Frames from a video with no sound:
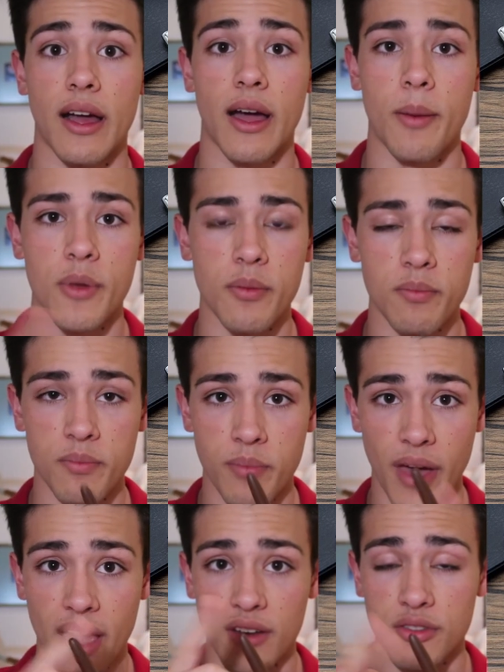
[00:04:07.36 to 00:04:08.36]
um,
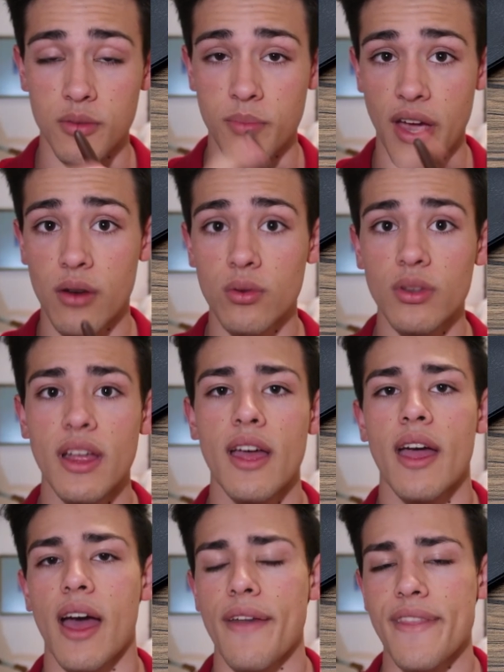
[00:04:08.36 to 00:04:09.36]
back of the barrel,
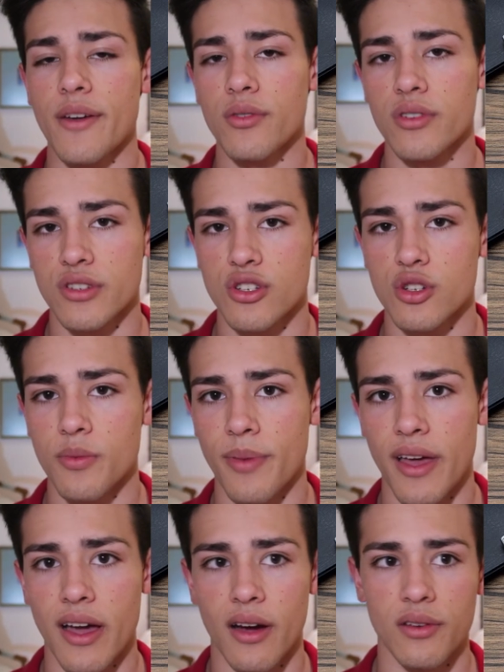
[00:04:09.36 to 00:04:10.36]
and that'll cost you
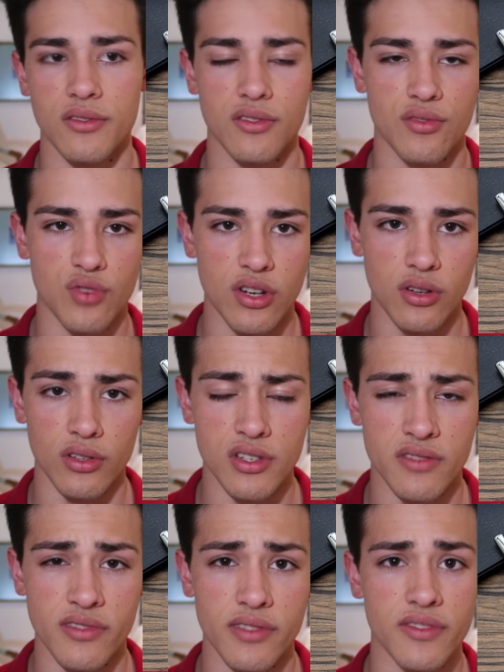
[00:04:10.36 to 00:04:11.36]
about
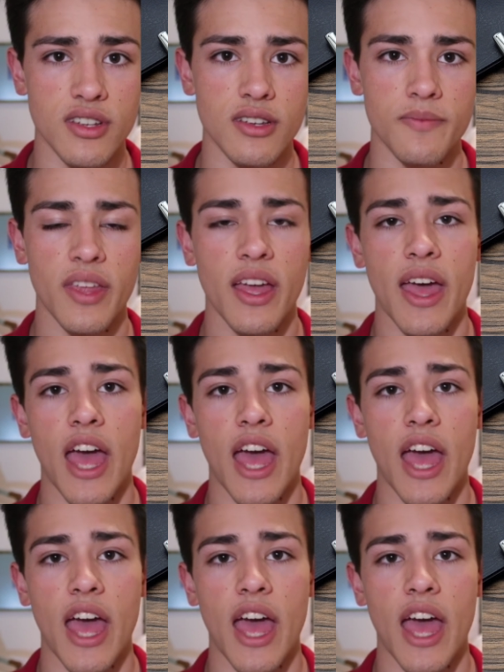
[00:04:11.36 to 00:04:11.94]
$3.50.